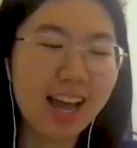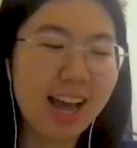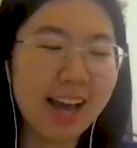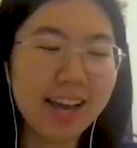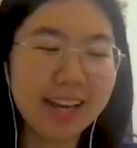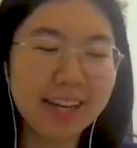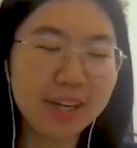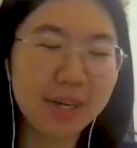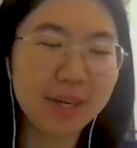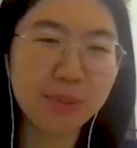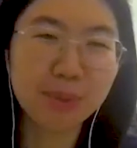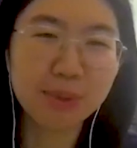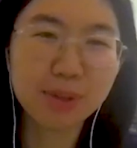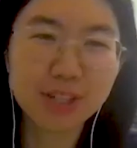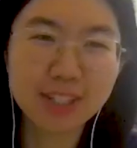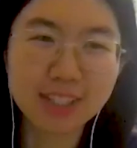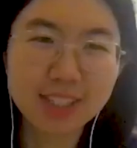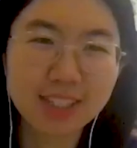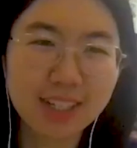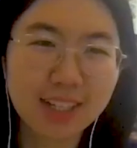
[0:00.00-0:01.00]
IA
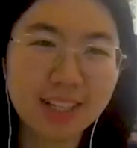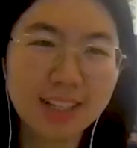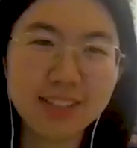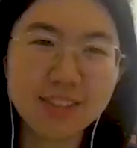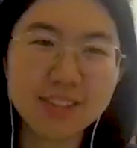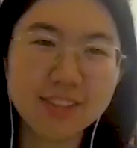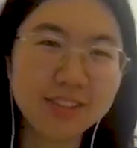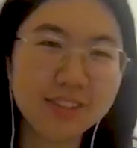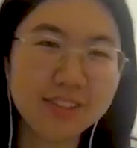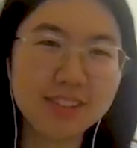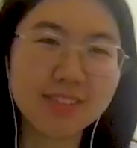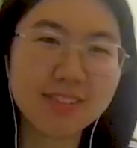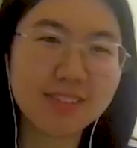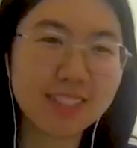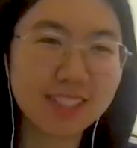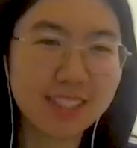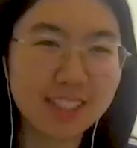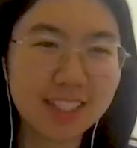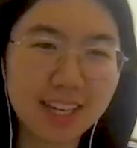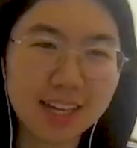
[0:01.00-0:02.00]
work and
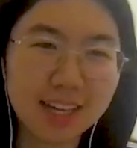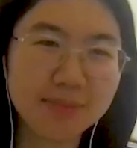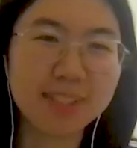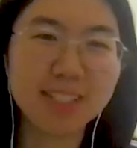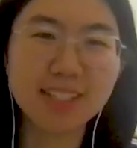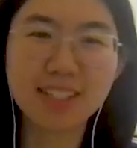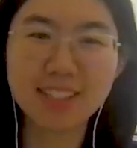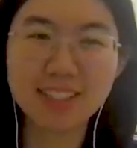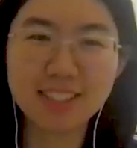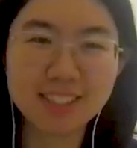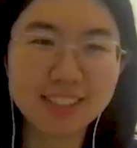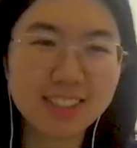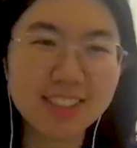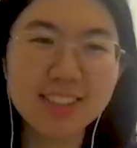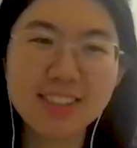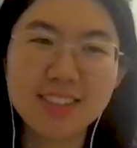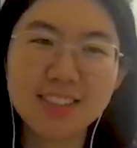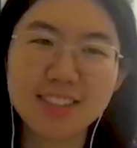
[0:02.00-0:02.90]
university applications.